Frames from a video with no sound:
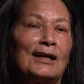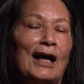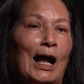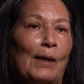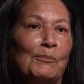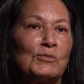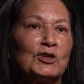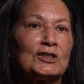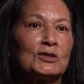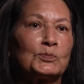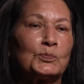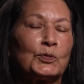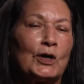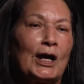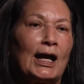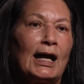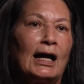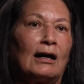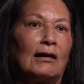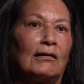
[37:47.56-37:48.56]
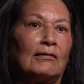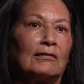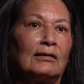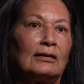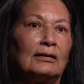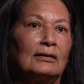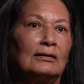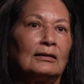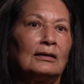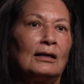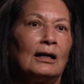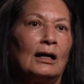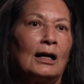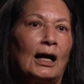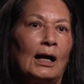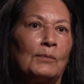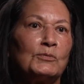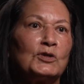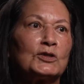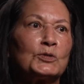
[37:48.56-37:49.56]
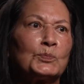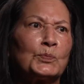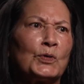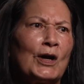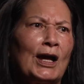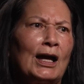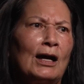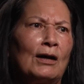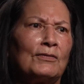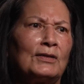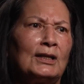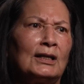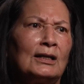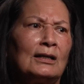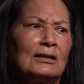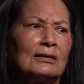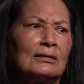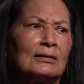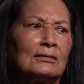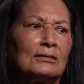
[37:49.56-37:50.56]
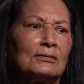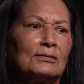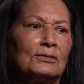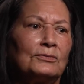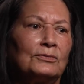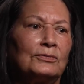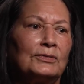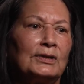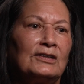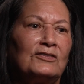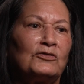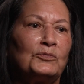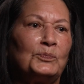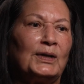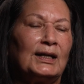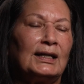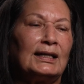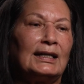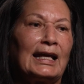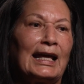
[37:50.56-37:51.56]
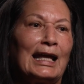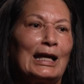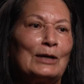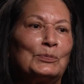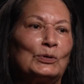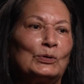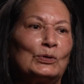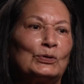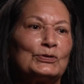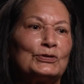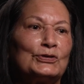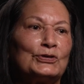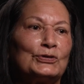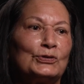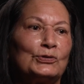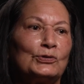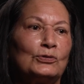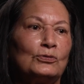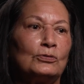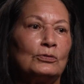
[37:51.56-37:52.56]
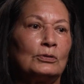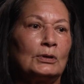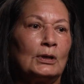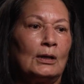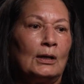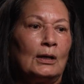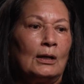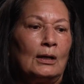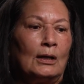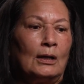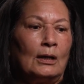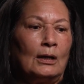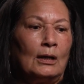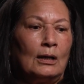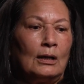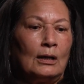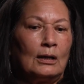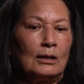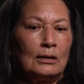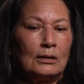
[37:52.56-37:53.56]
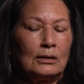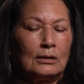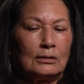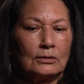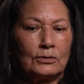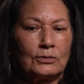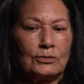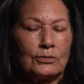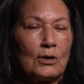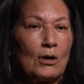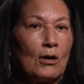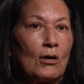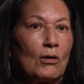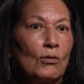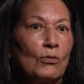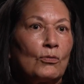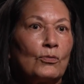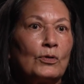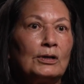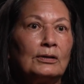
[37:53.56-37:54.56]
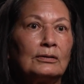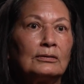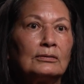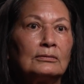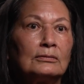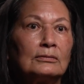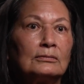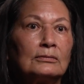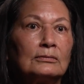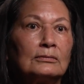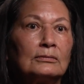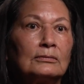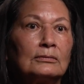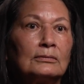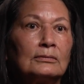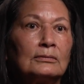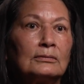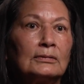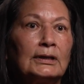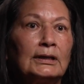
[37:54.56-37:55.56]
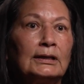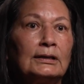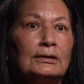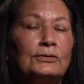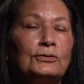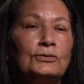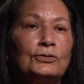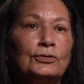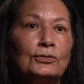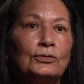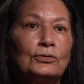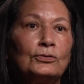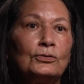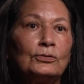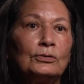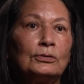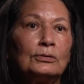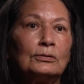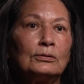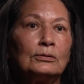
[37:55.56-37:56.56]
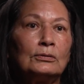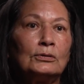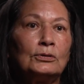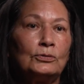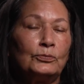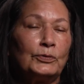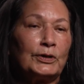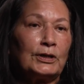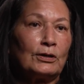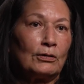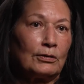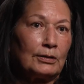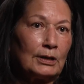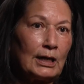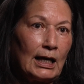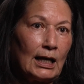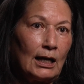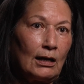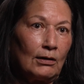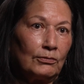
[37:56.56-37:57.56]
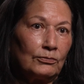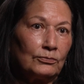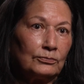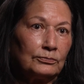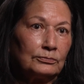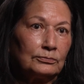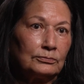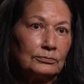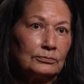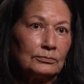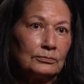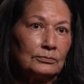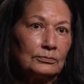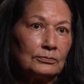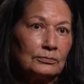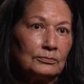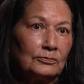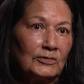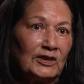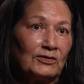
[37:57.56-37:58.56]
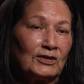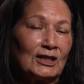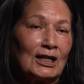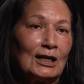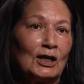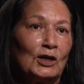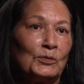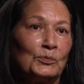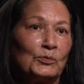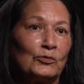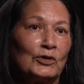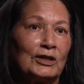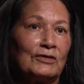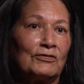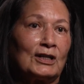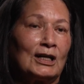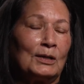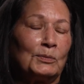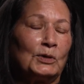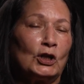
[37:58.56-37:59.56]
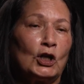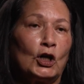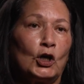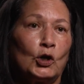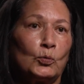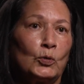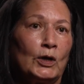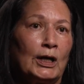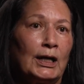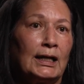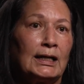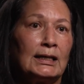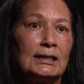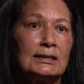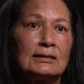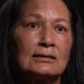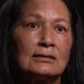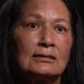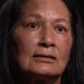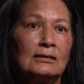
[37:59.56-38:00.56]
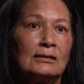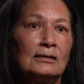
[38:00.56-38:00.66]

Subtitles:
I'm just proud. I'm just proud that we've been able to grow into who we are now. We've come a long ways,